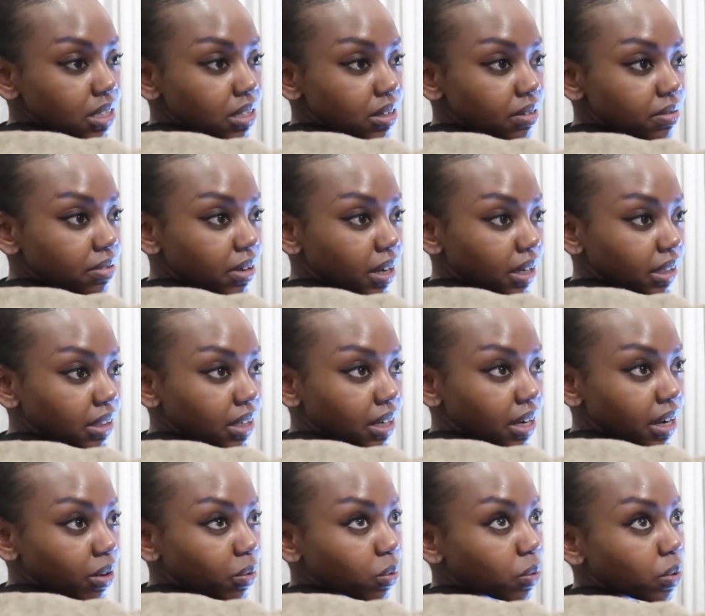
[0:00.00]
the fact that
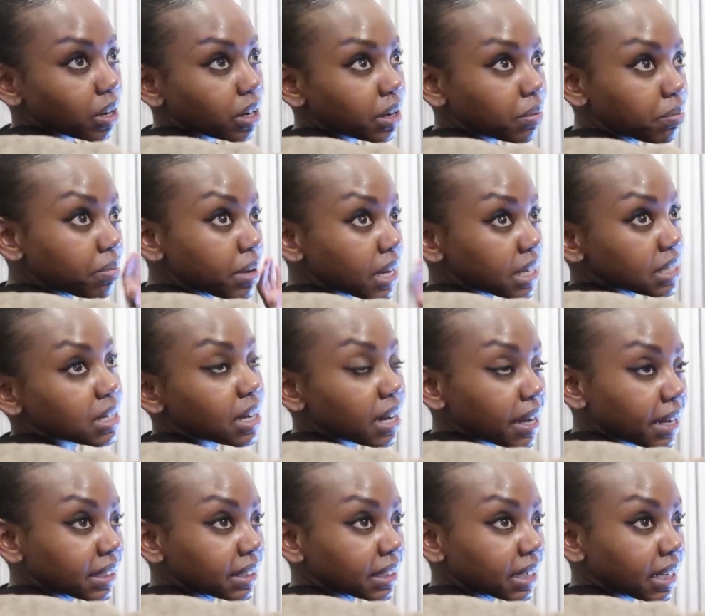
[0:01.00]
I work better
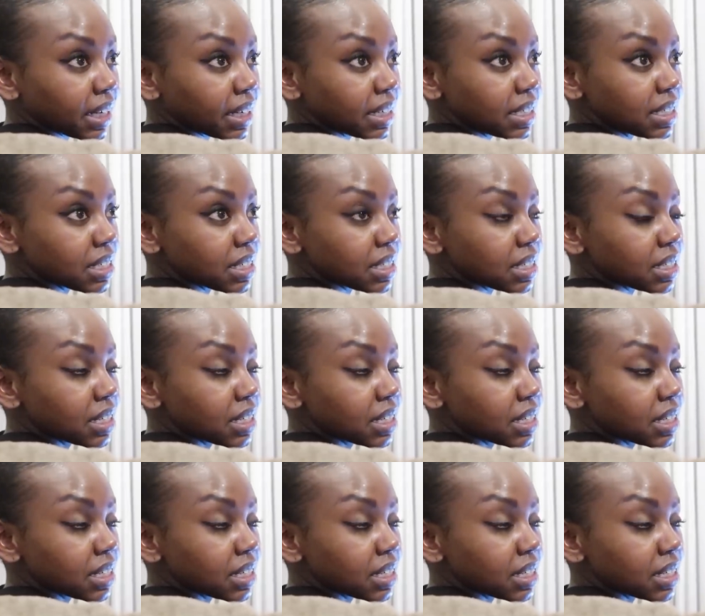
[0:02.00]
at night